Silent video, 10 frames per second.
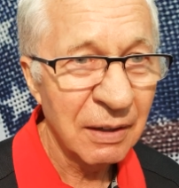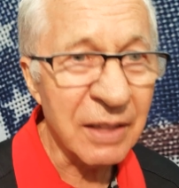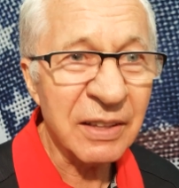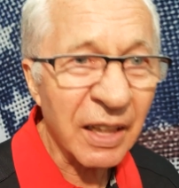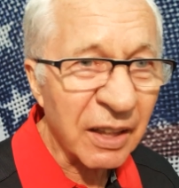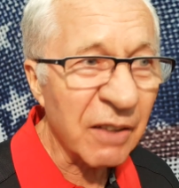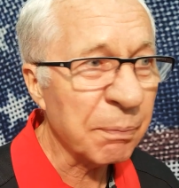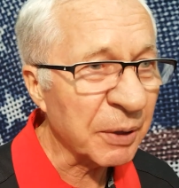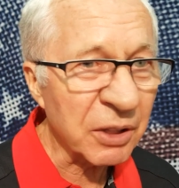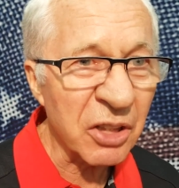If they have
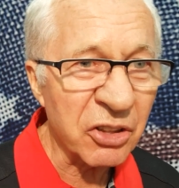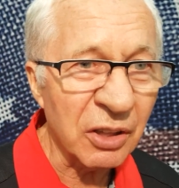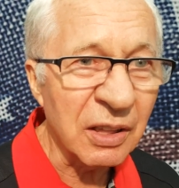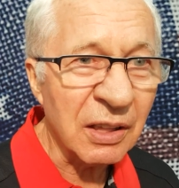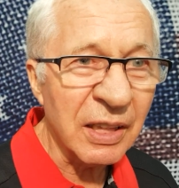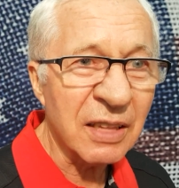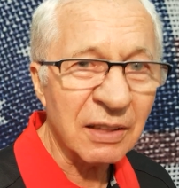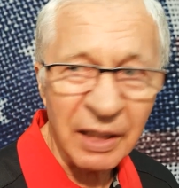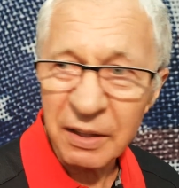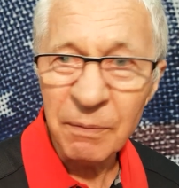potential, at
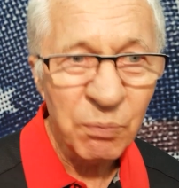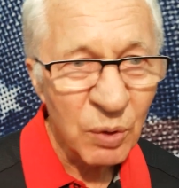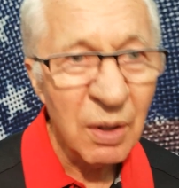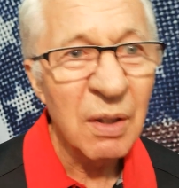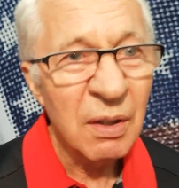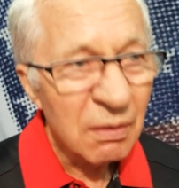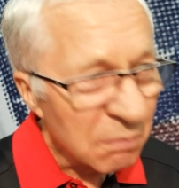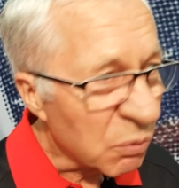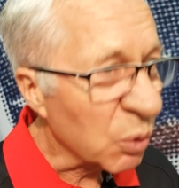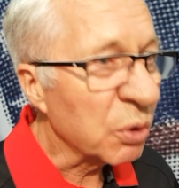least like
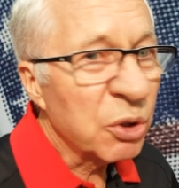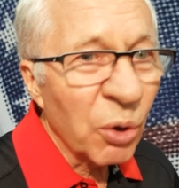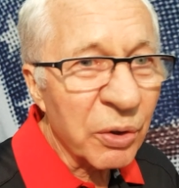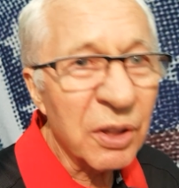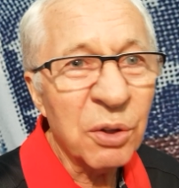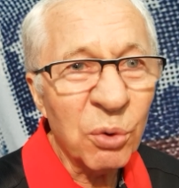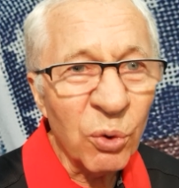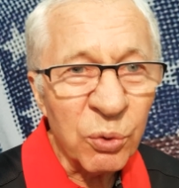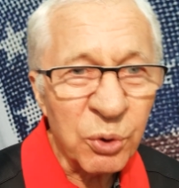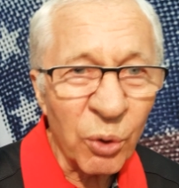
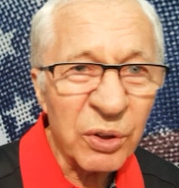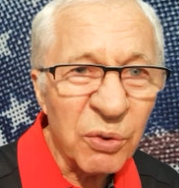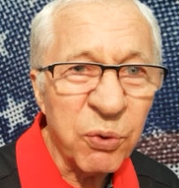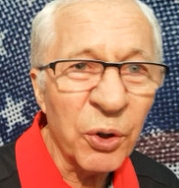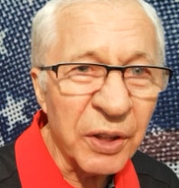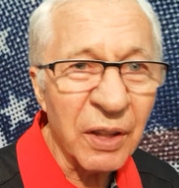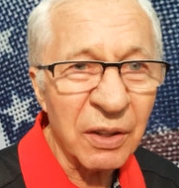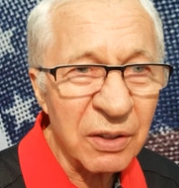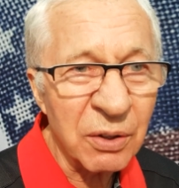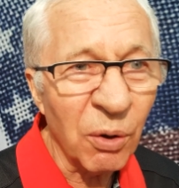32, 34
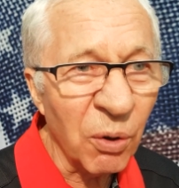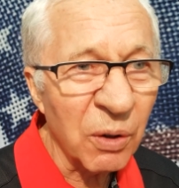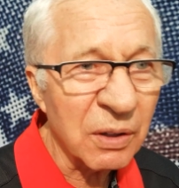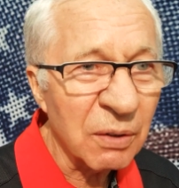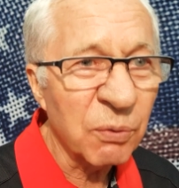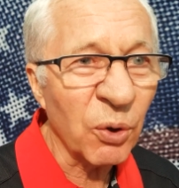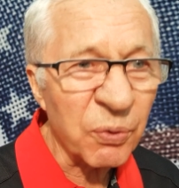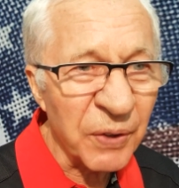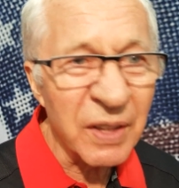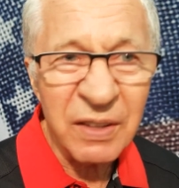years old for
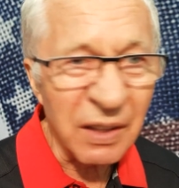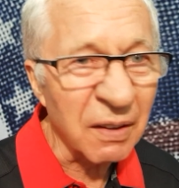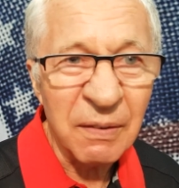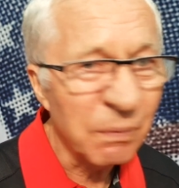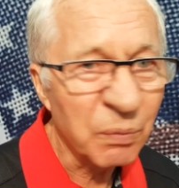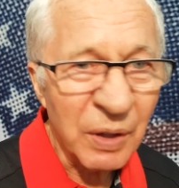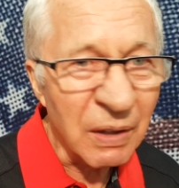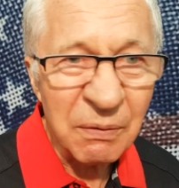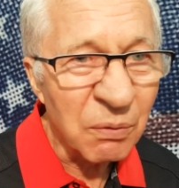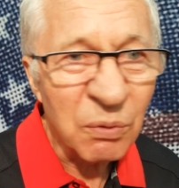fencing,
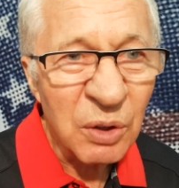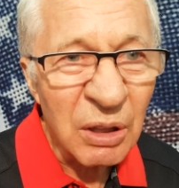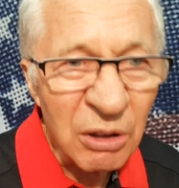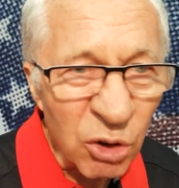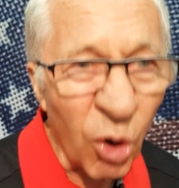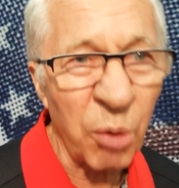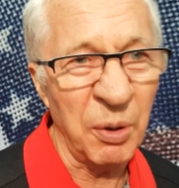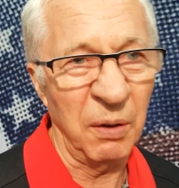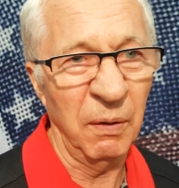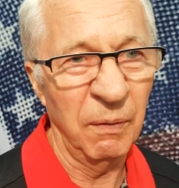
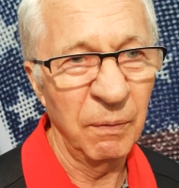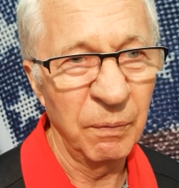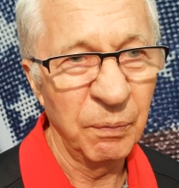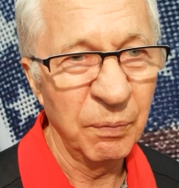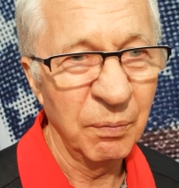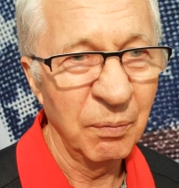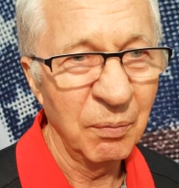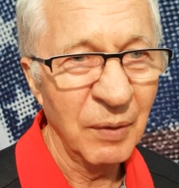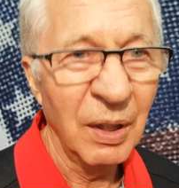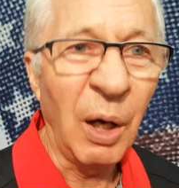normal.
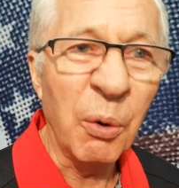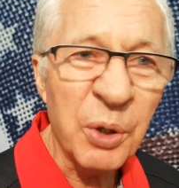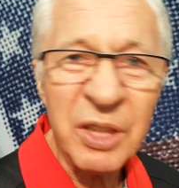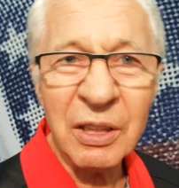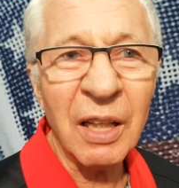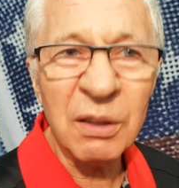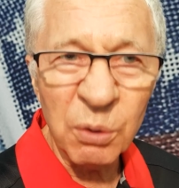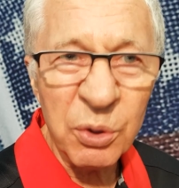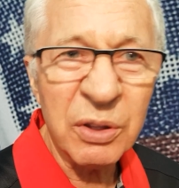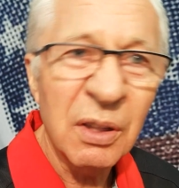We start
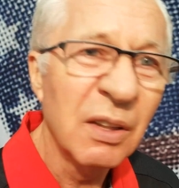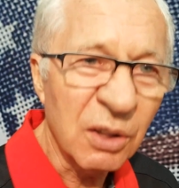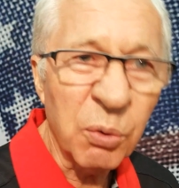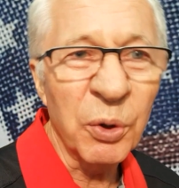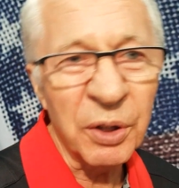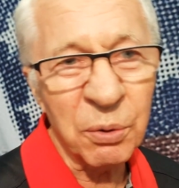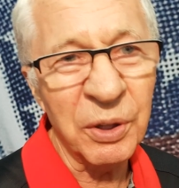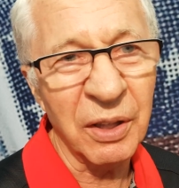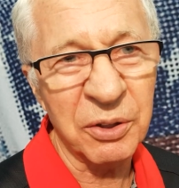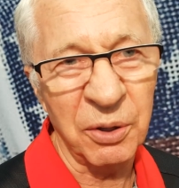lose 22
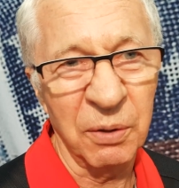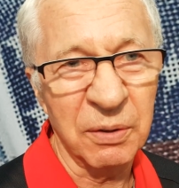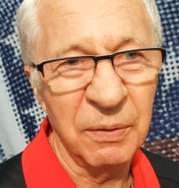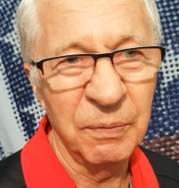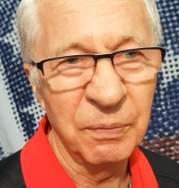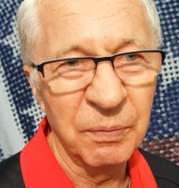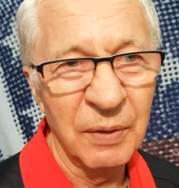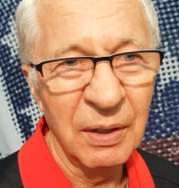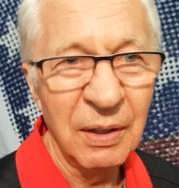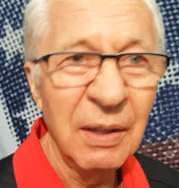years old.
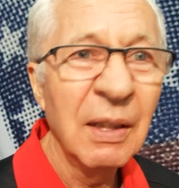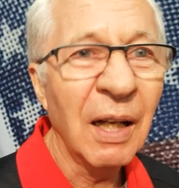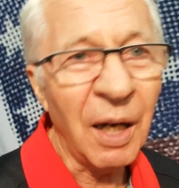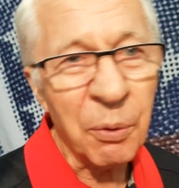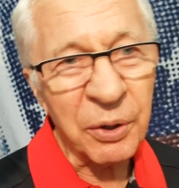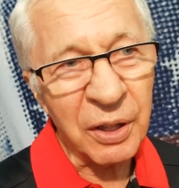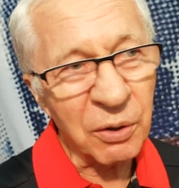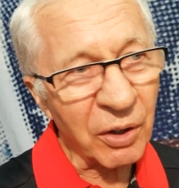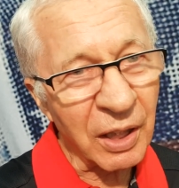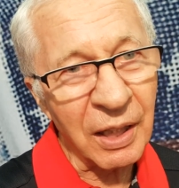How we
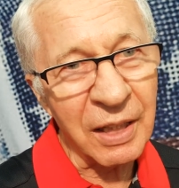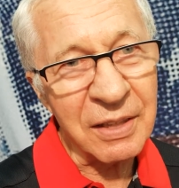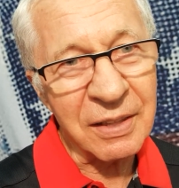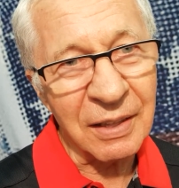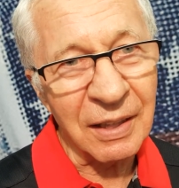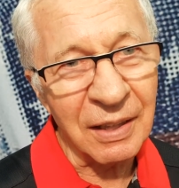can organize